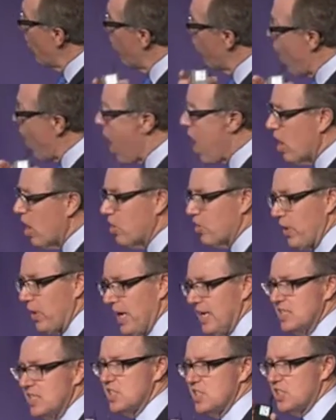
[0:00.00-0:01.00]

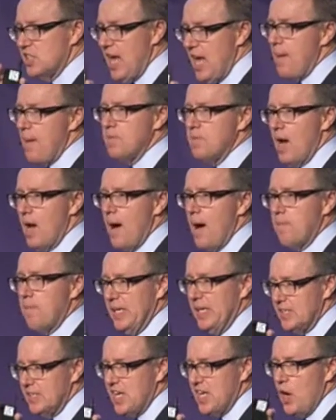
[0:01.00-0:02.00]
Walgreens has stepped up
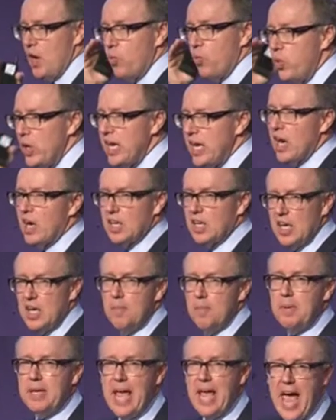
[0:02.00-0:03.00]
and said, we are going
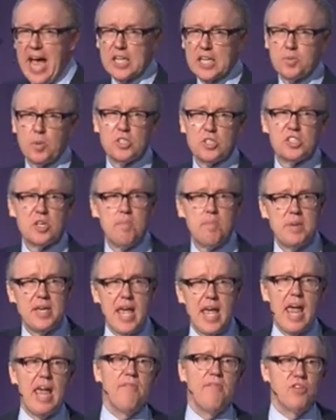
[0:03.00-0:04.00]
to be experts in
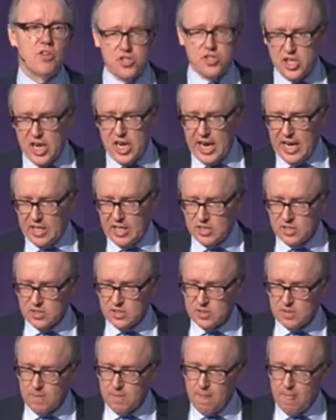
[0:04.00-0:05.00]
behavior change.
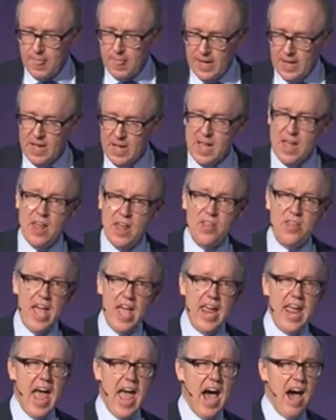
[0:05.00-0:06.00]

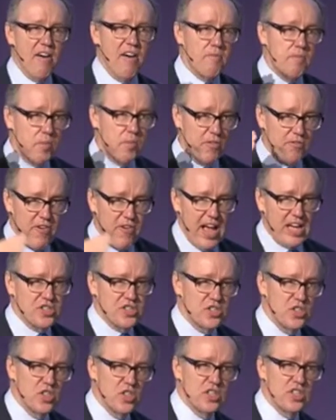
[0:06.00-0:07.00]
They have
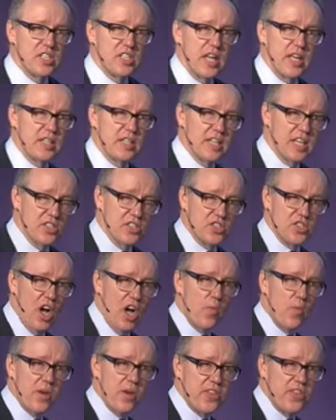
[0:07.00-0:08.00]
professionals that
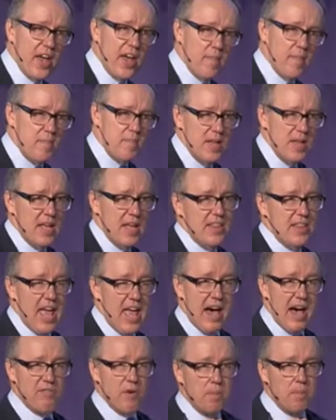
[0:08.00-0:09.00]
consult with them.
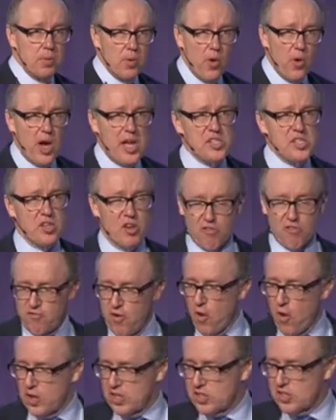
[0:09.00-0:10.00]
They have employees that are
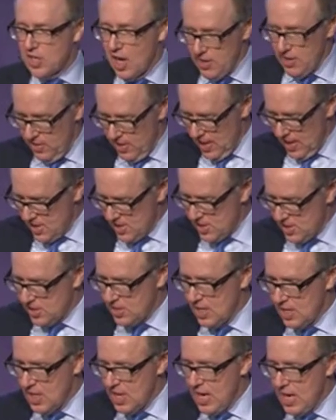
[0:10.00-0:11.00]
focused on
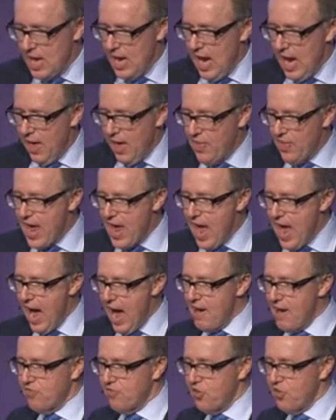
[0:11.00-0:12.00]
this, and they
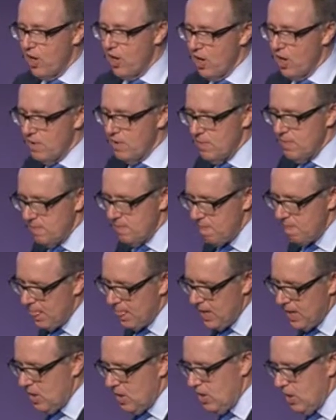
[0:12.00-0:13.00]
have their
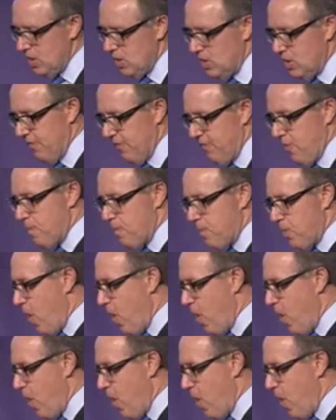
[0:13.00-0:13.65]
different